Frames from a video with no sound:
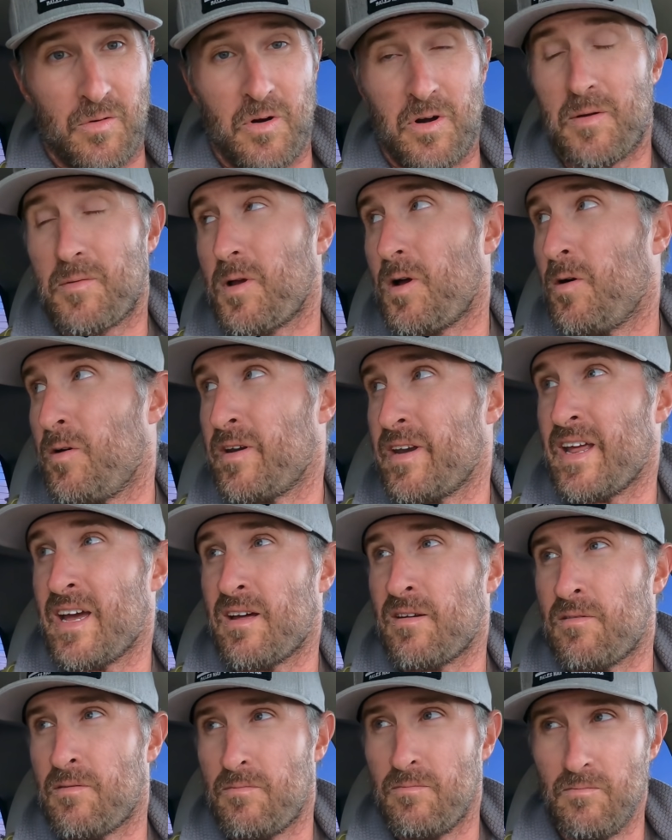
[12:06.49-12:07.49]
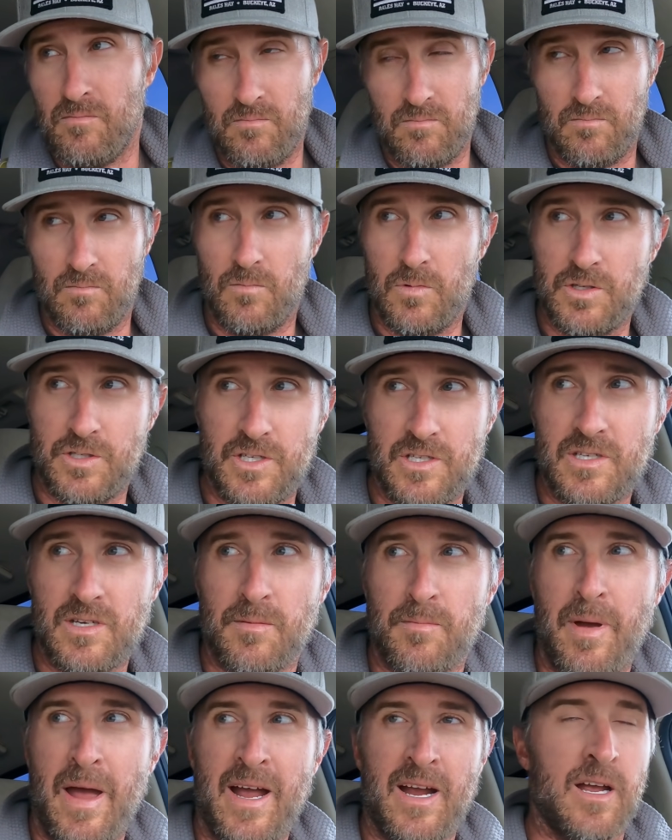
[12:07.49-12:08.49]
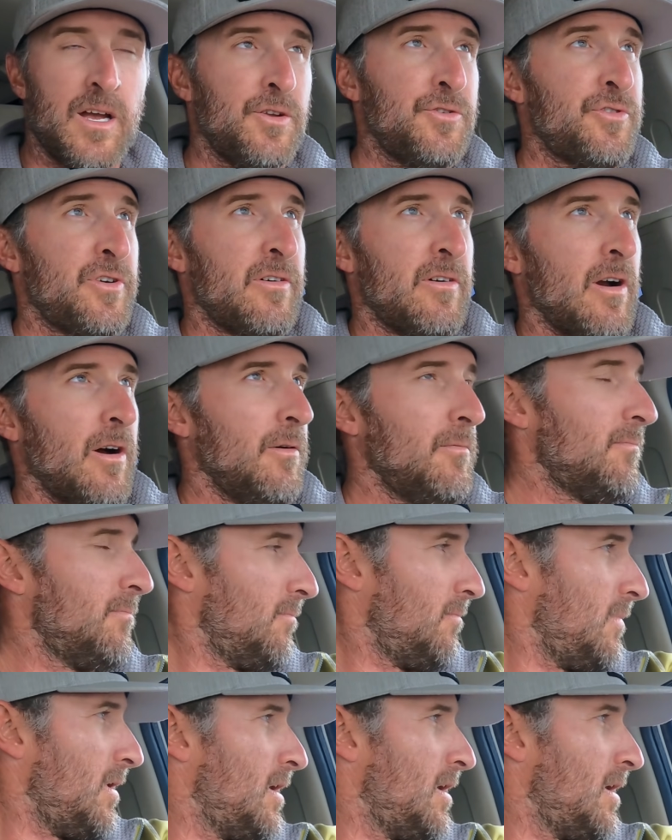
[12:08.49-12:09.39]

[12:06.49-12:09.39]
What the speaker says: road I'm going down, which is just a back country road.